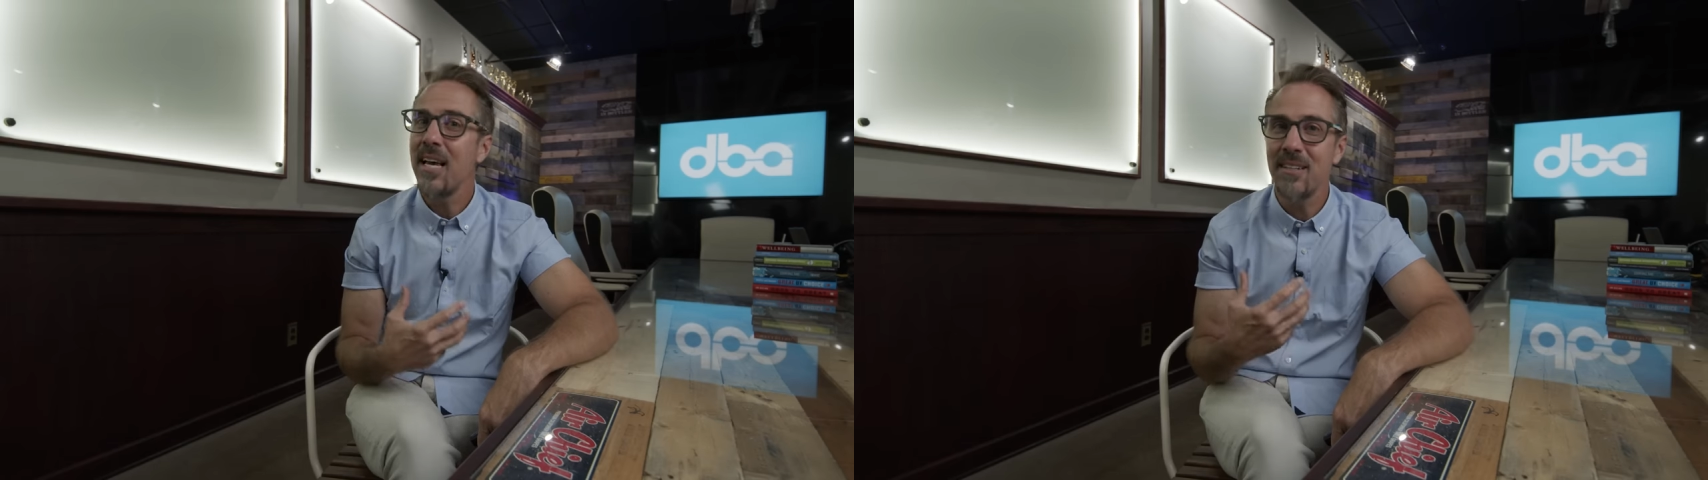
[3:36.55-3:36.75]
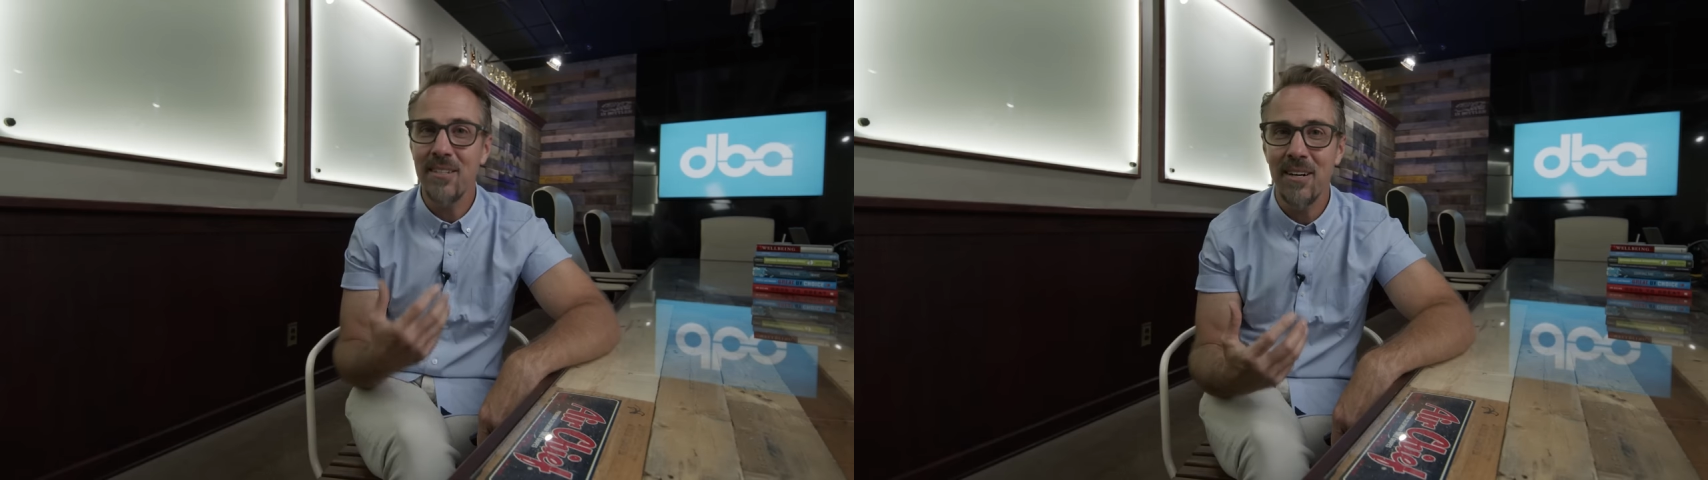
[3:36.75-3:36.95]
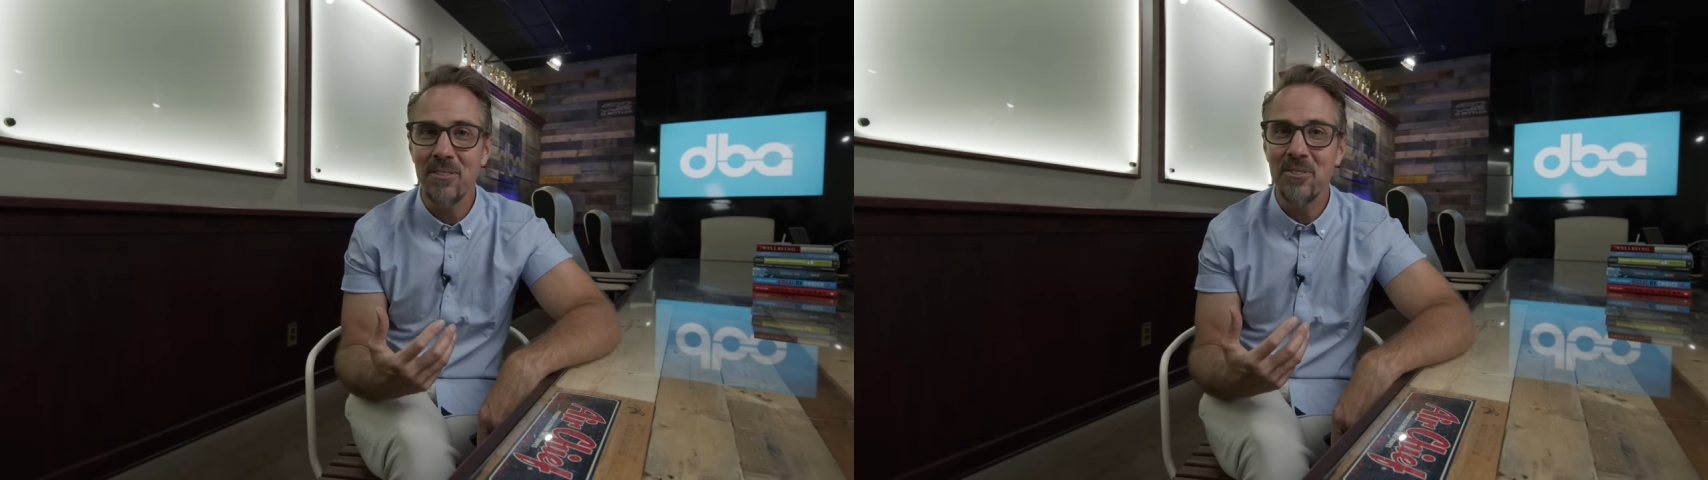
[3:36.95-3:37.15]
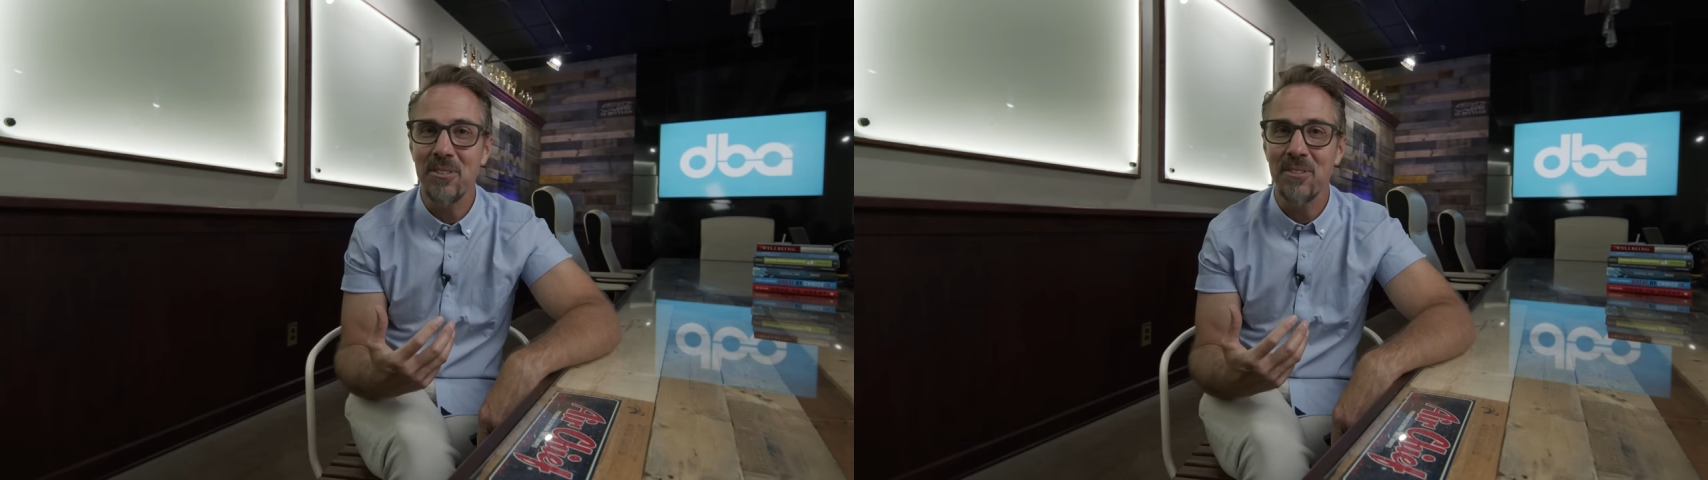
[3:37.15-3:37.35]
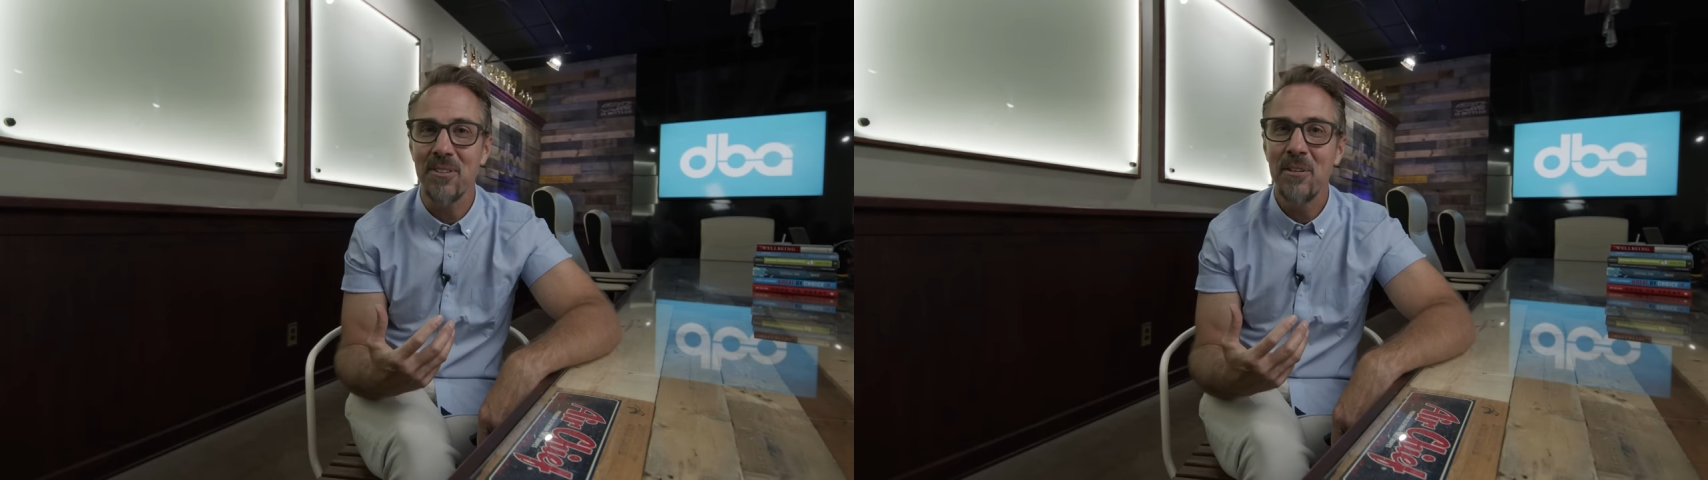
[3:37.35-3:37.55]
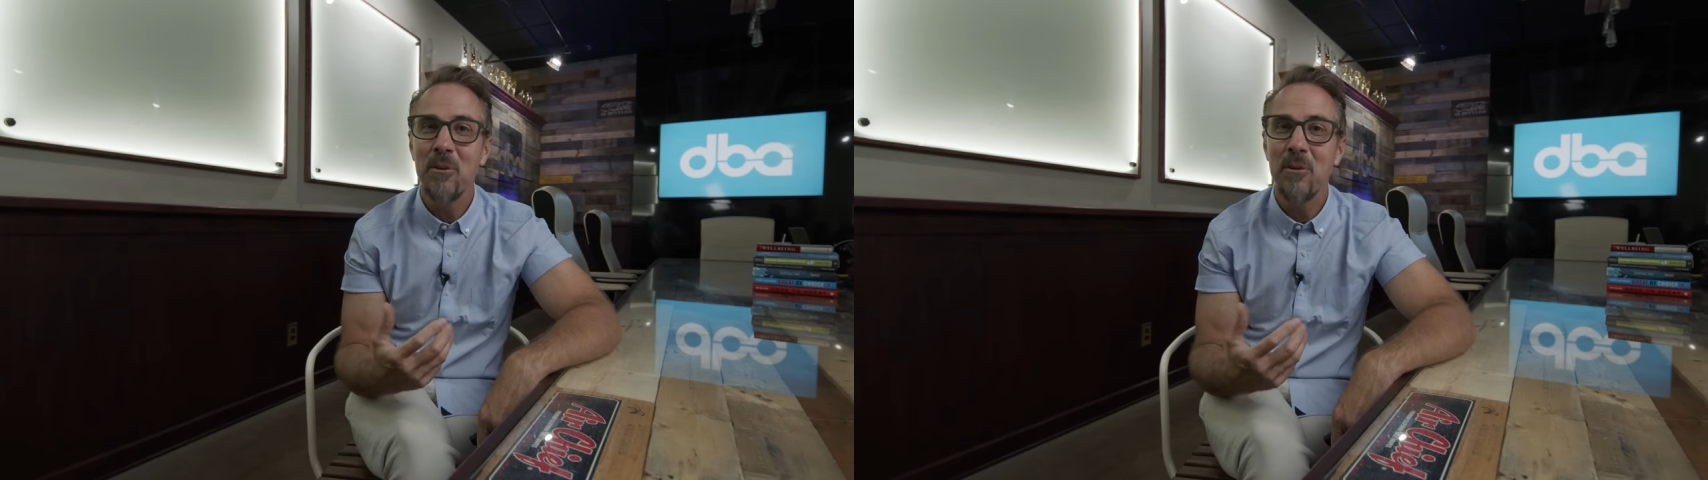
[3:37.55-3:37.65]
and culture,